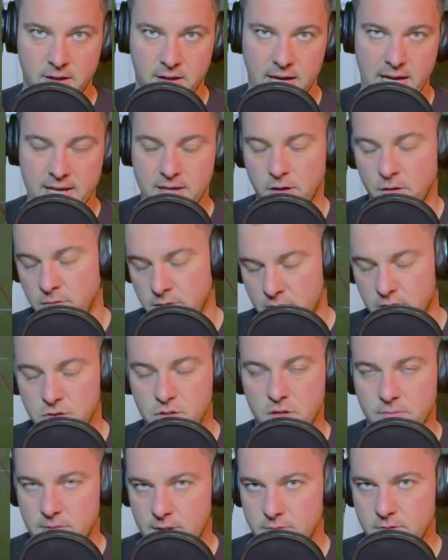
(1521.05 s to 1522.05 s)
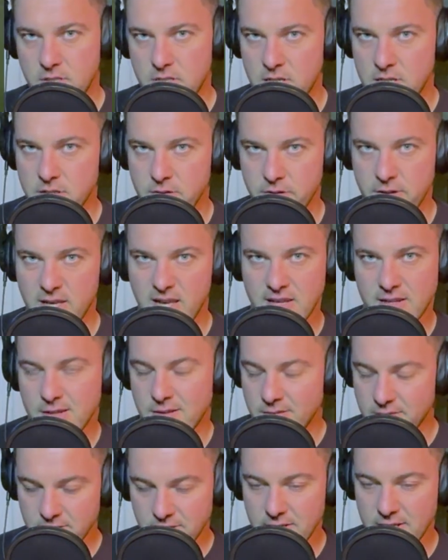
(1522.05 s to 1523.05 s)
I can only assume that was Caesar again.
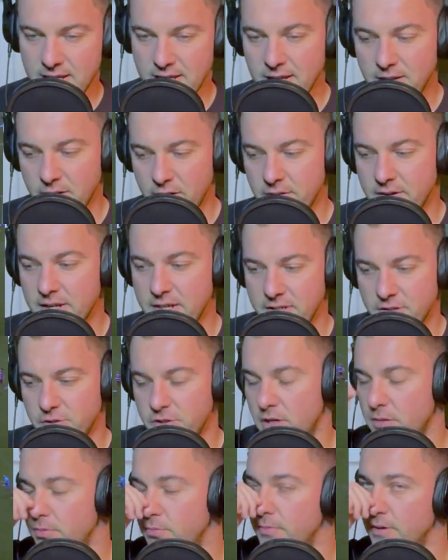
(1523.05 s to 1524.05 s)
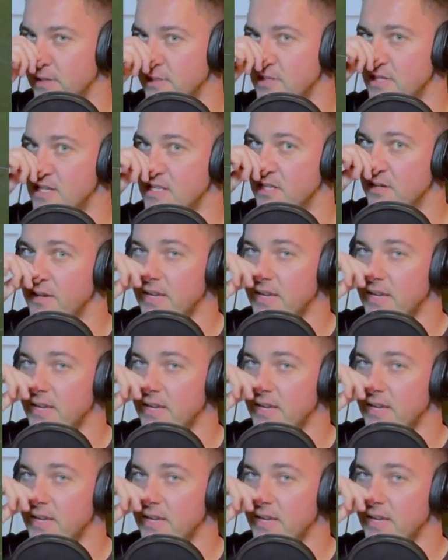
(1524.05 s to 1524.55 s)
Yeah, all right, shut up about Caesar.